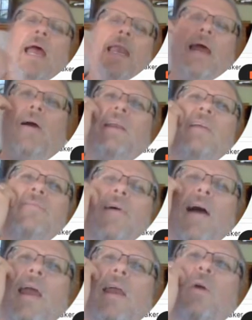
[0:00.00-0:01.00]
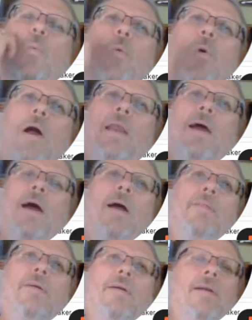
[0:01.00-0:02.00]
Now, I did find one
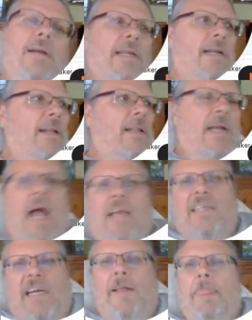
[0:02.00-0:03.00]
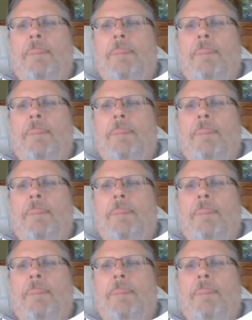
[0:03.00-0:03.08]
other little gotcha.